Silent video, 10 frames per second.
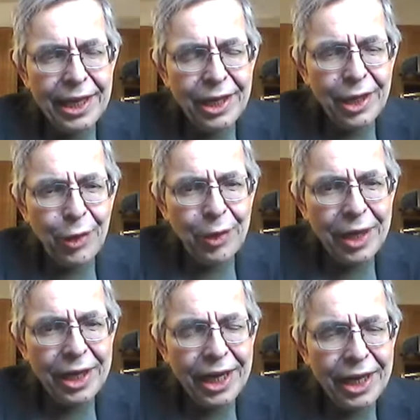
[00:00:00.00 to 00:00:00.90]
You know,
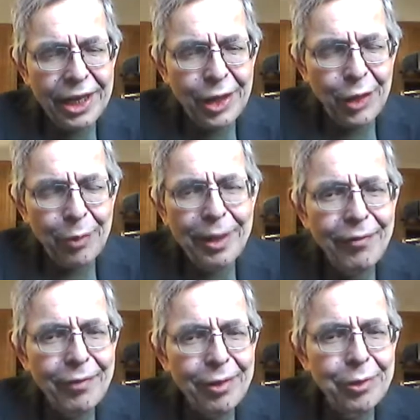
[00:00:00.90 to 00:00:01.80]
human
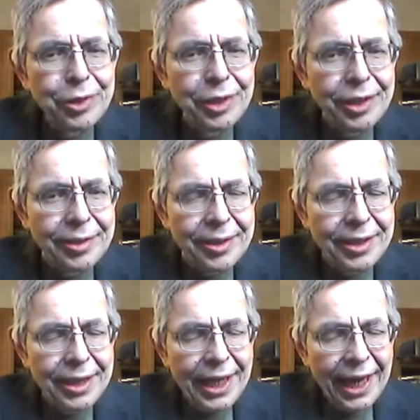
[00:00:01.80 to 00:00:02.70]
evolution,
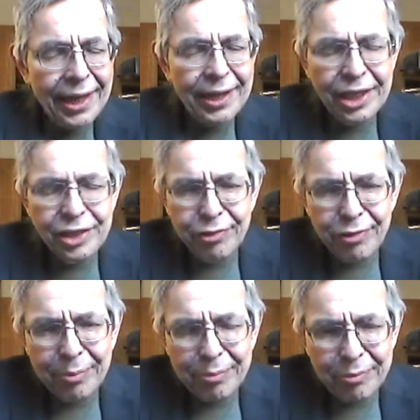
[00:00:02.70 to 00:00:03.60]
at least
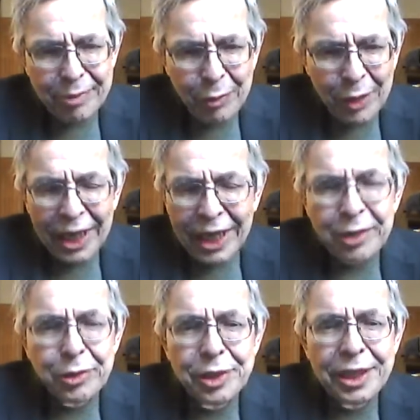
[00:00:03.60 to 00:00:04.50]
from what I
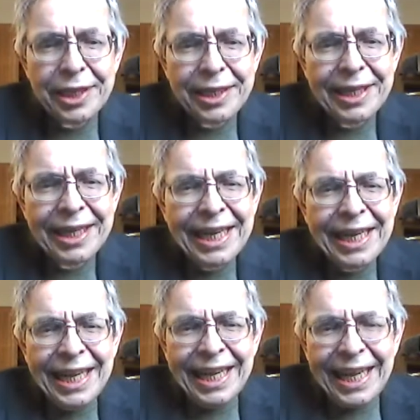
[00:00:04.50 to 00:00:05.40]
understand,
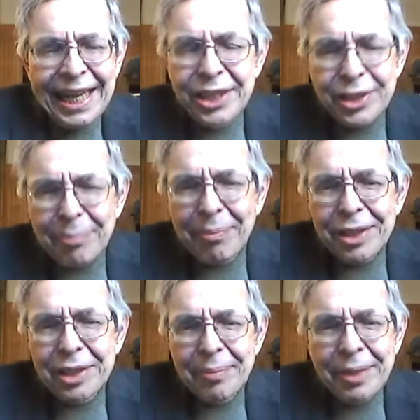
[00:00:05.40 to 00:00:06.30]
isn't meant
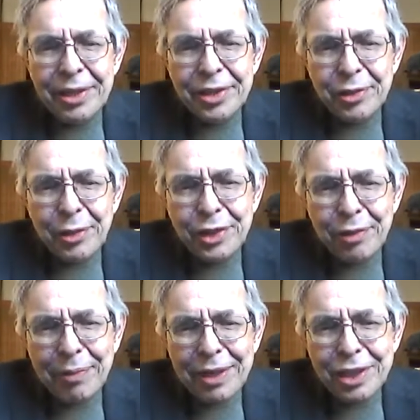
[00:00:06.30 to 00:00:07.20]
to be a series
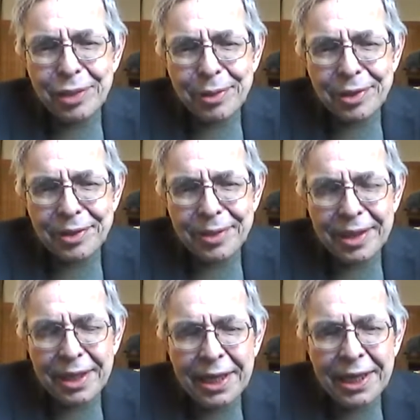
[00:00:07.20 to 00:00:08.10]
of punishments.
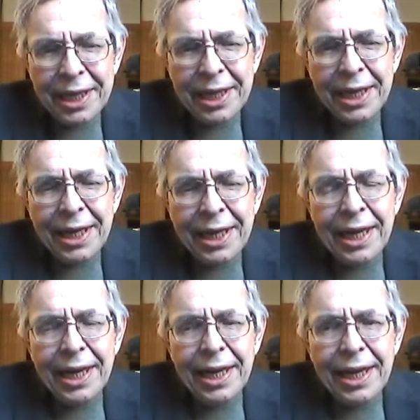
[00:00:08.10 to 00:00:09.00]

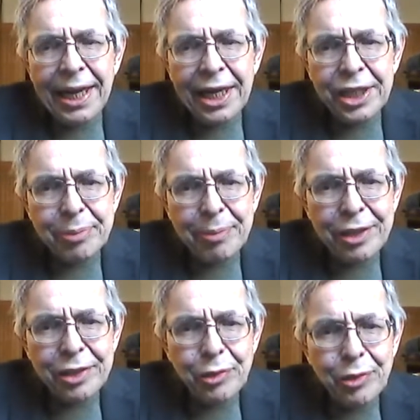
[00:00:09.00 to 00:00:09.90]
It's
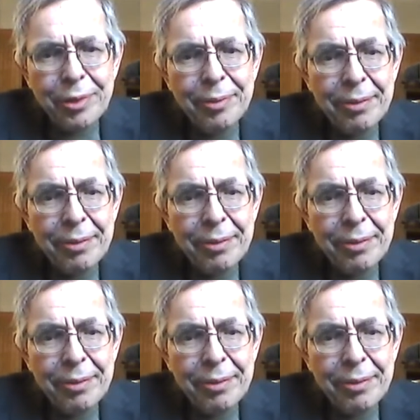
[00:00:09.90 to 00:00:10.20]
meant to